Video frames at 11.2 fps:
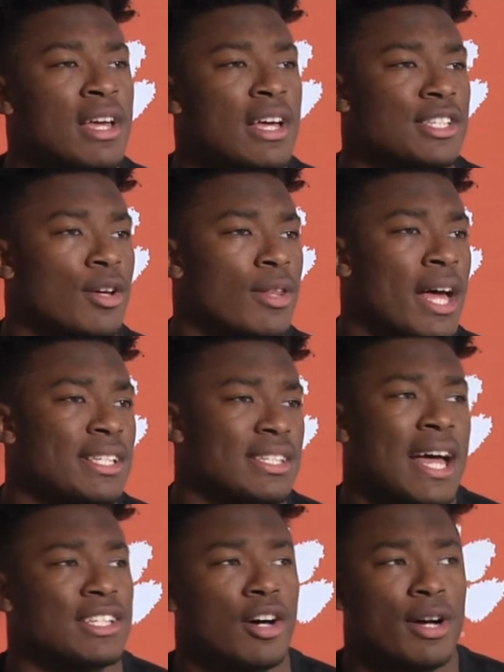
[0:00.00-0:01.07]
so that's
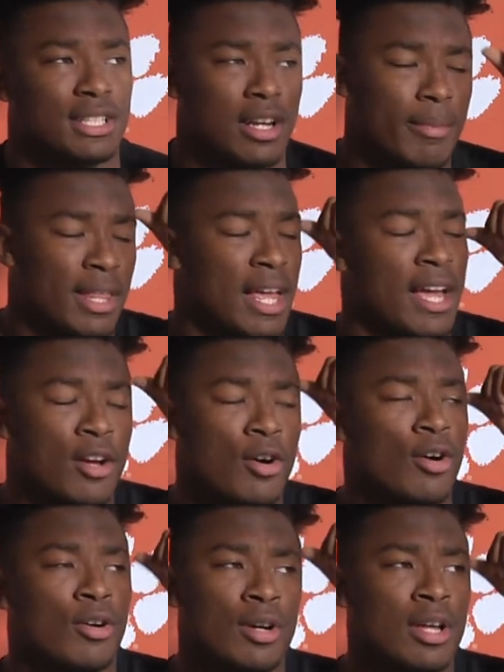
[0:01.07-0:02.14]
that's always going to be the end
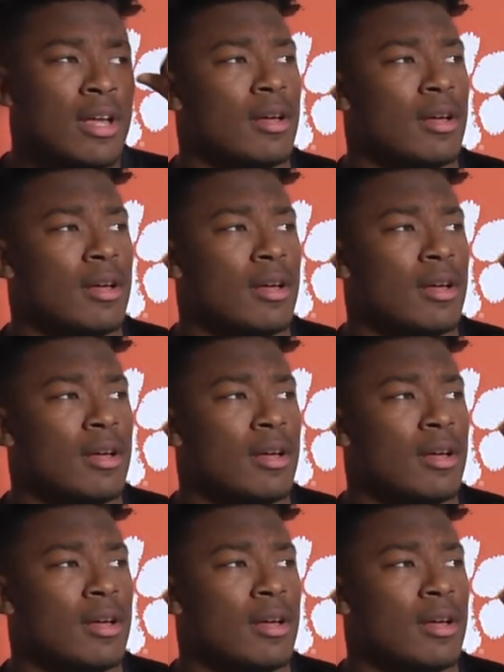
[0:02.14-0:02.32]
goal.